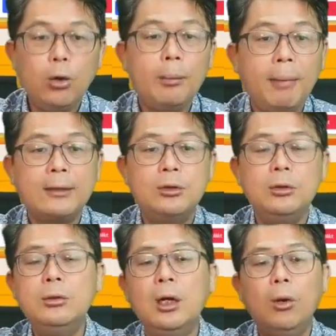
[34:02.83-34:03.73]
So again,
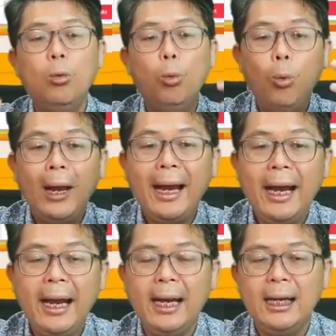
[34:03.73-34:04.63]
going back to
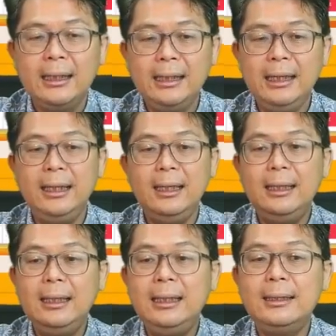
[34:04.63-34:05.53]
where
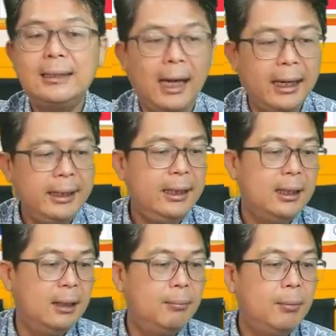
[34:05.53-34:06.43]
did
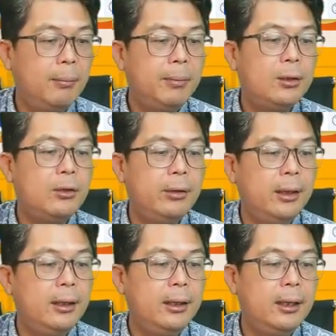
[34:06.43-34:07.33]
this idea
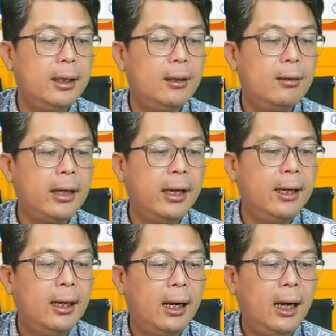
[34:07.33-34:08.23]
appear to it in
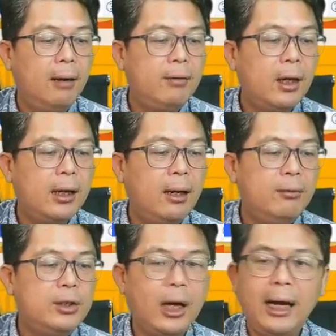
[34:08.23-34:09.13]
here. Okay,
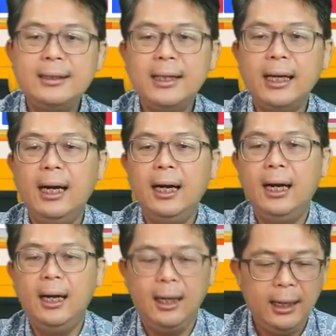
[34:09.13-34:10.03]
we got Richard
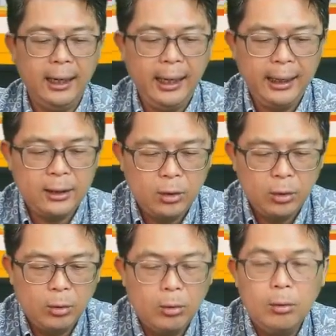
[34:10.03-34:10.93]
Isaac,
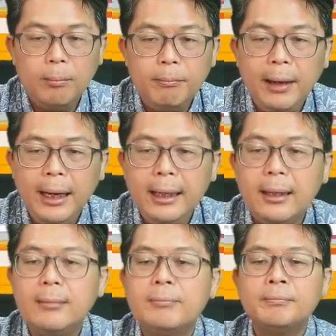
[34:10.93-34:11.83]
Echo
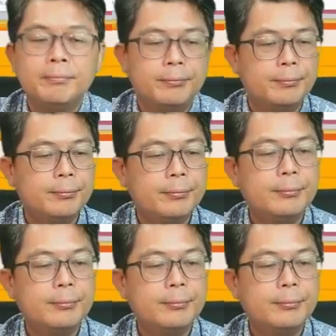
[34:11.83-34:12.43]
Mate.